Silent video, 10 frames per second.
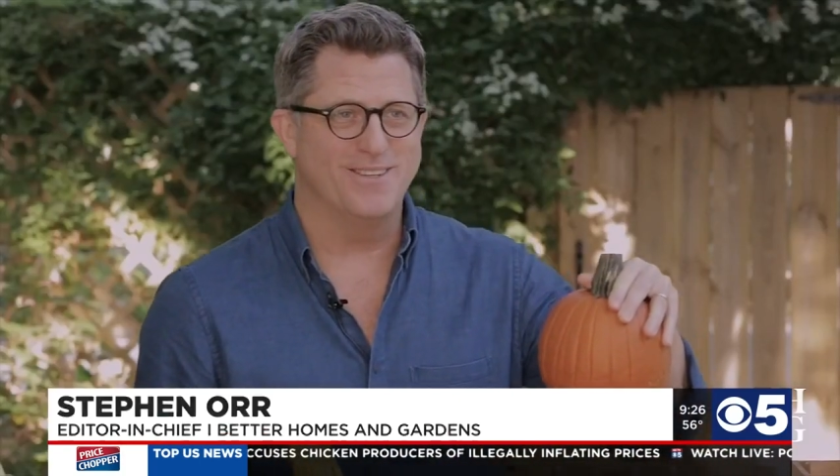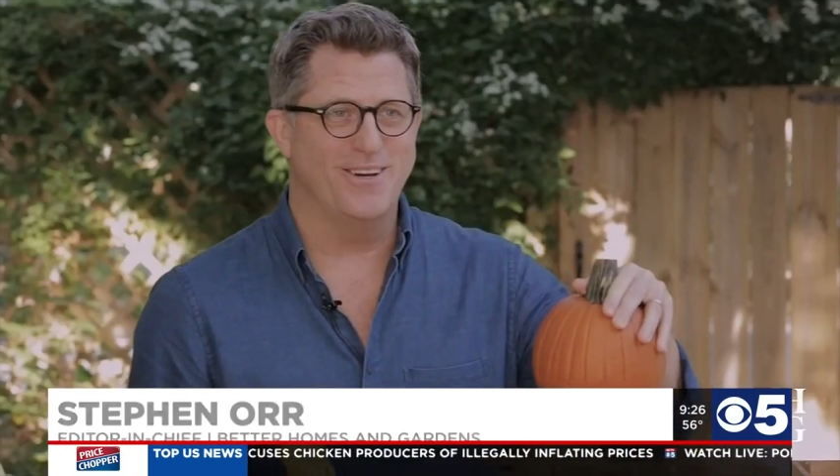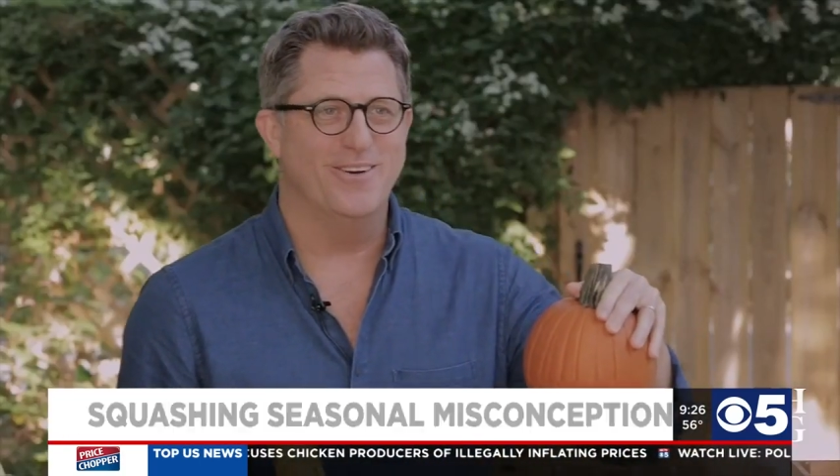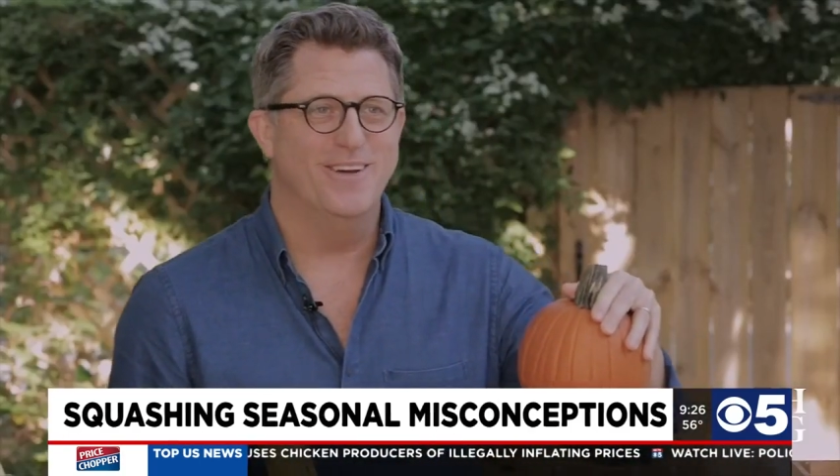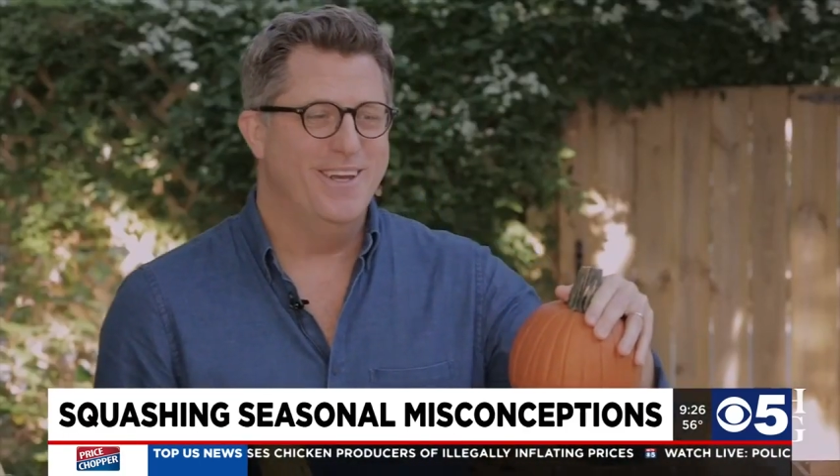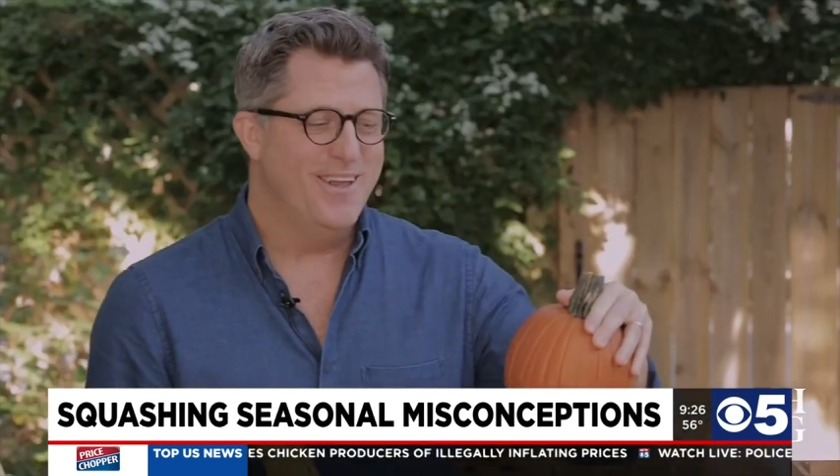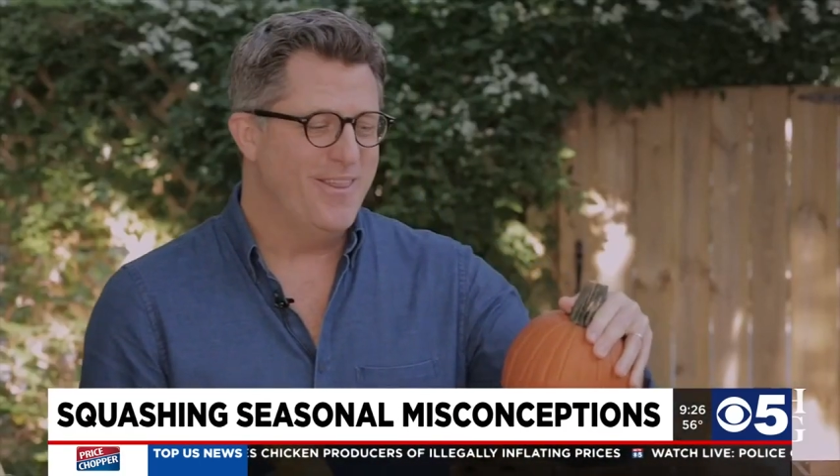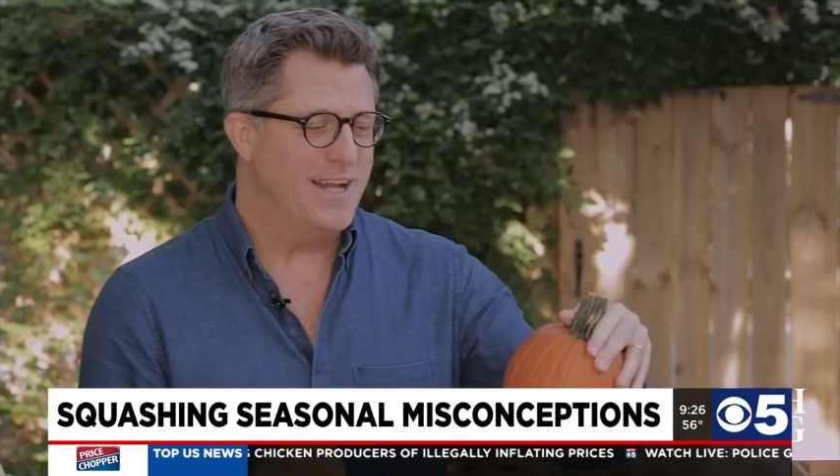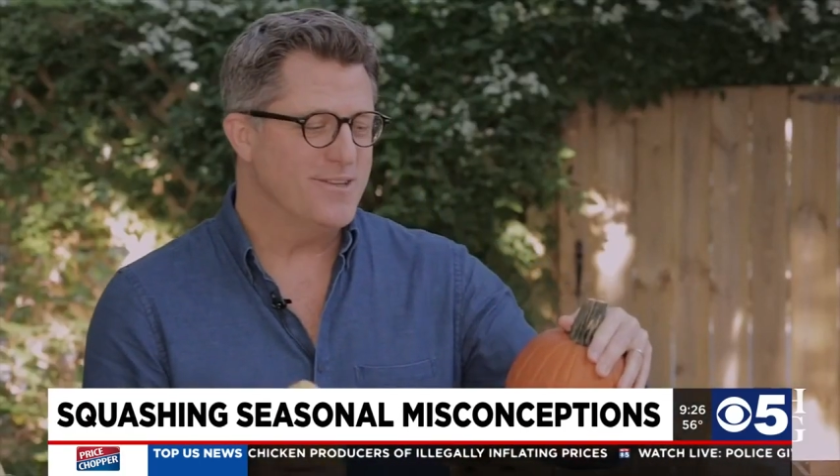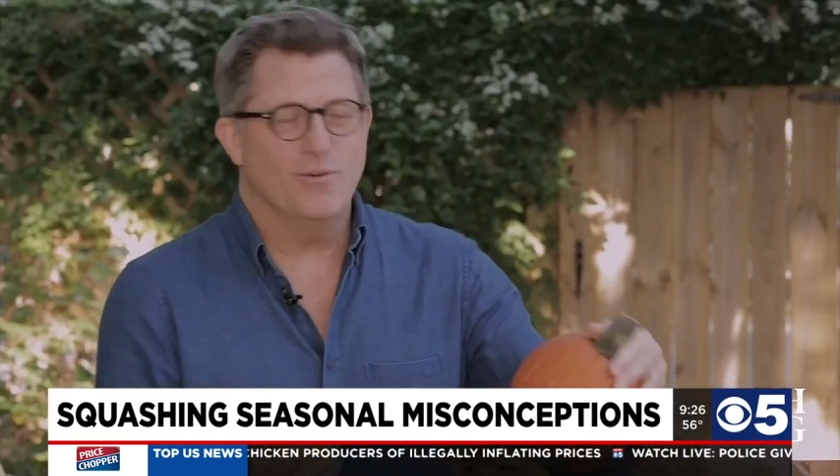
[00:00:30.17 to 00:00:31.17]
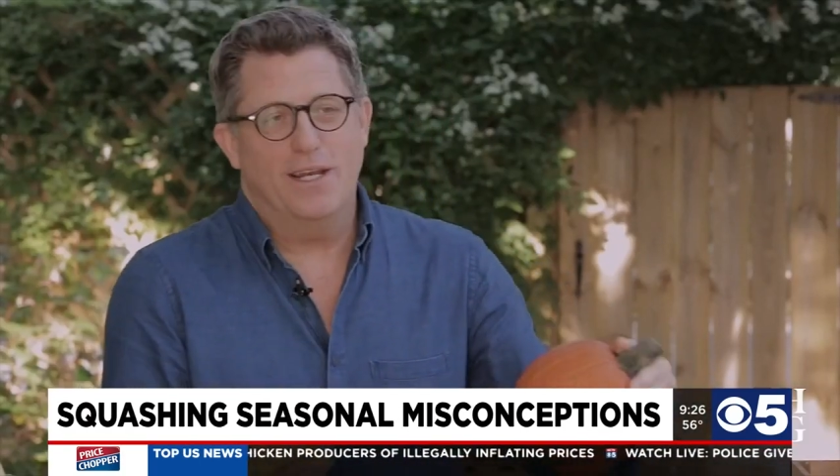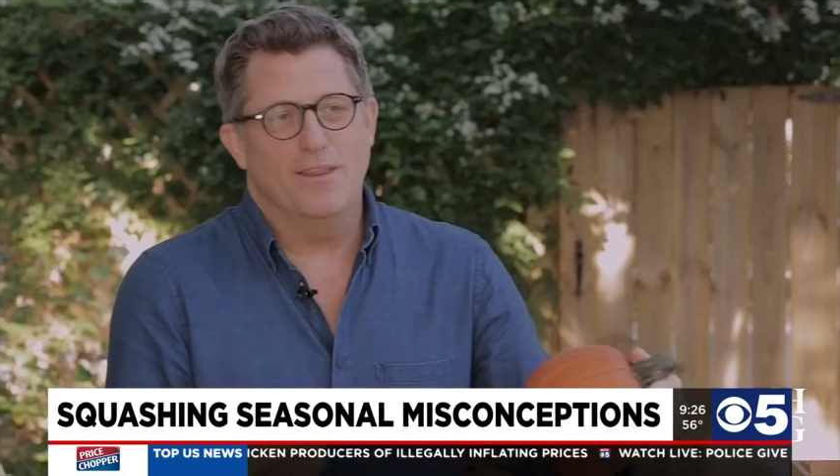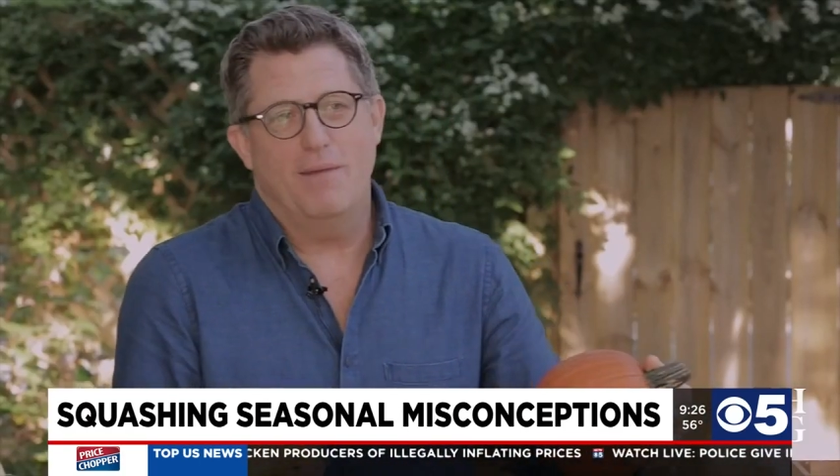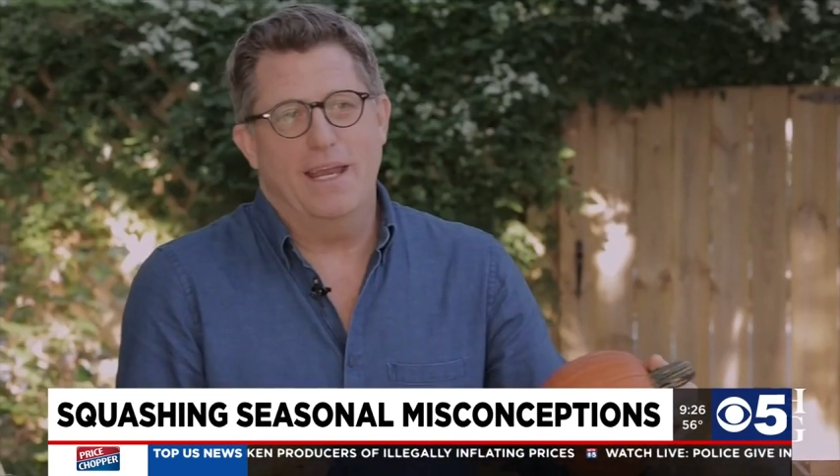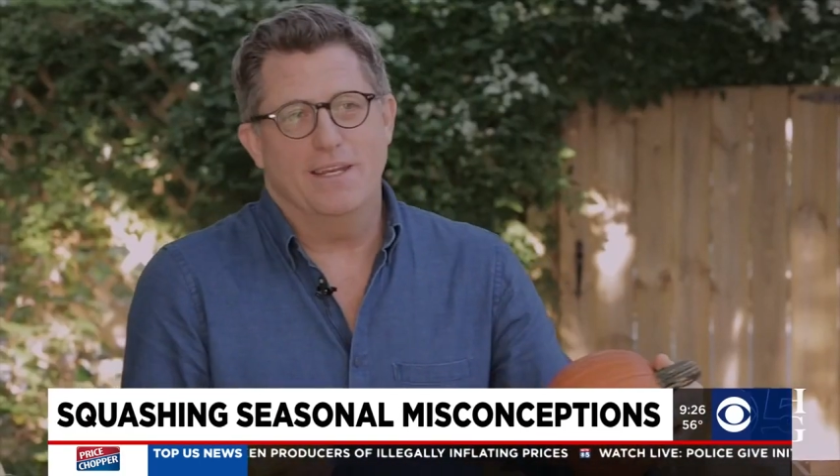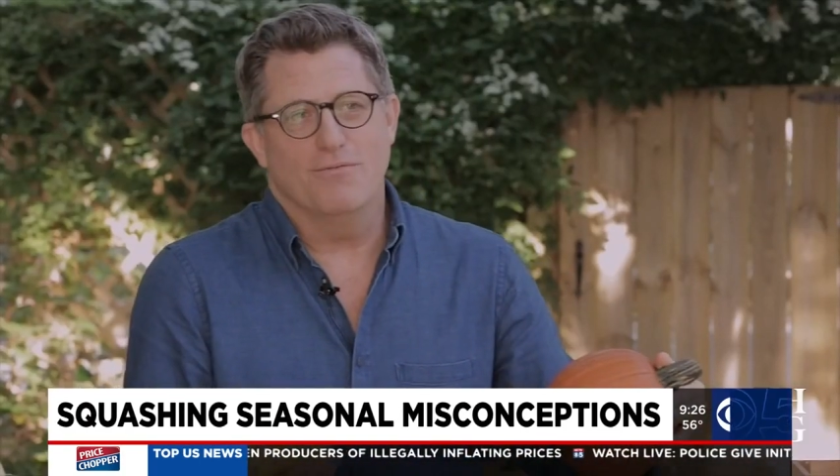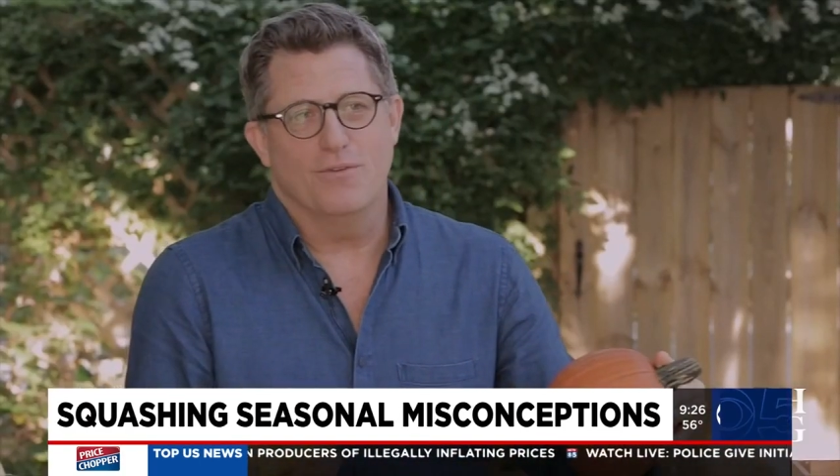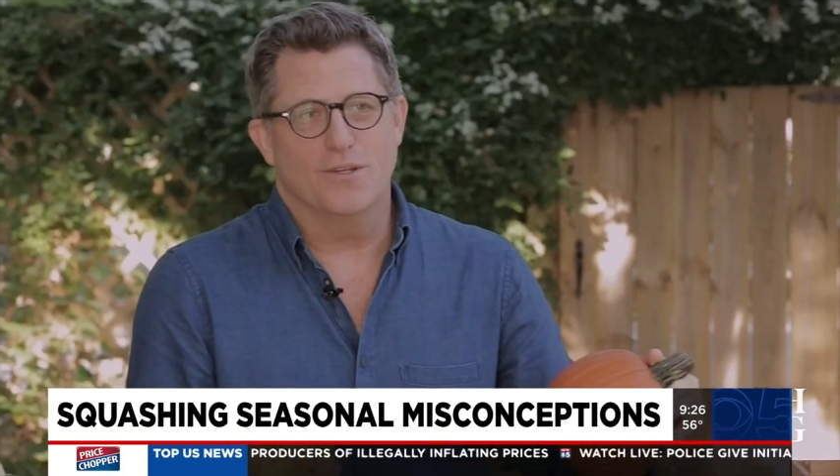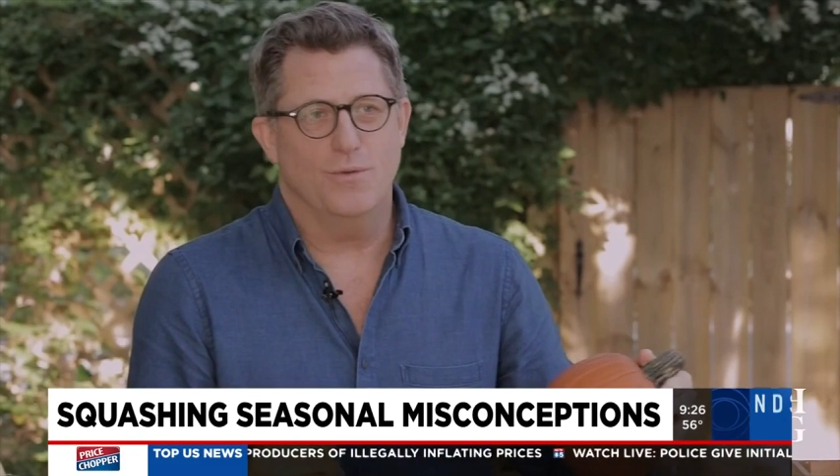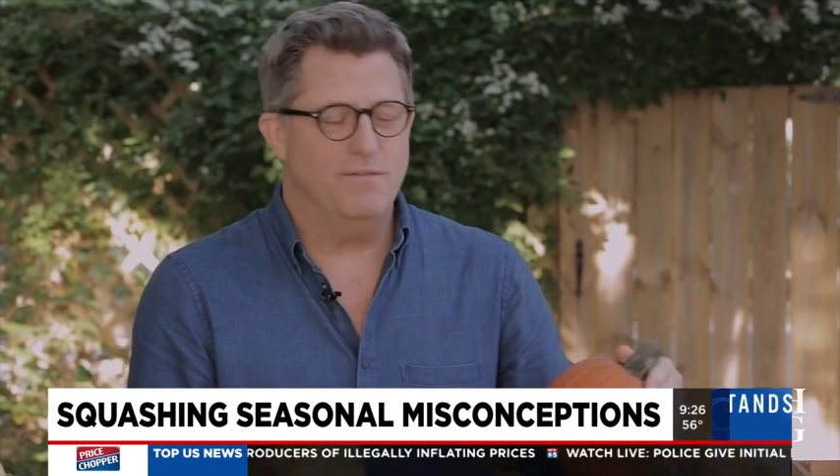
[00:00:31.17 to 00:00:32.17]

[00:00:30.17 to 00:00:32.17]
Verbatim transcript: So that's really the main difference.